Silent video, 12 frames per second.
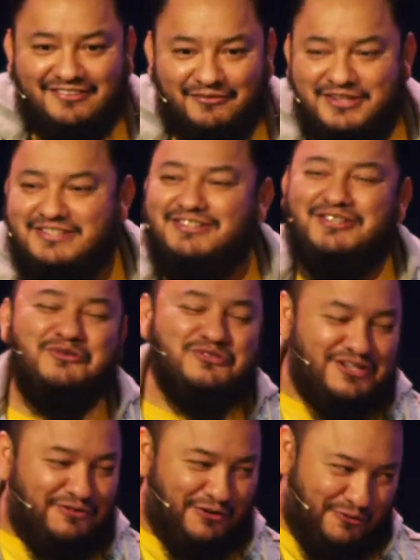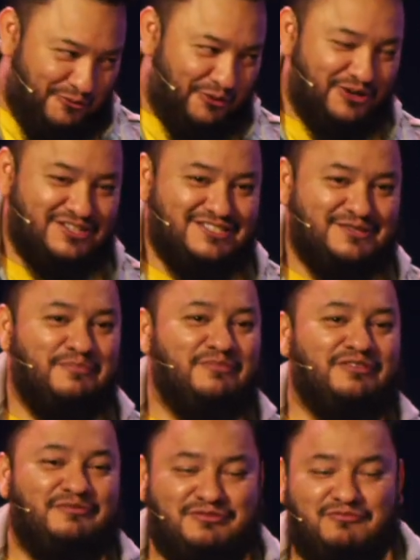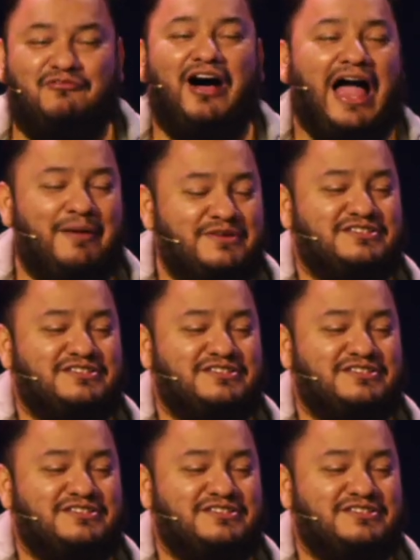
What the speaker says: We use different words. Vibe